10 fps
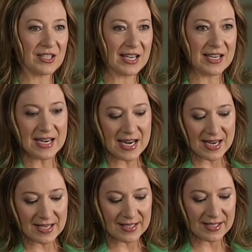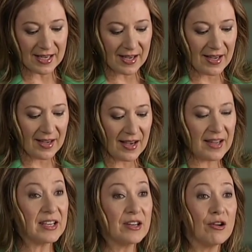he needs,
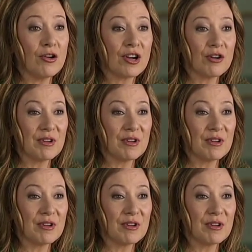and he no longer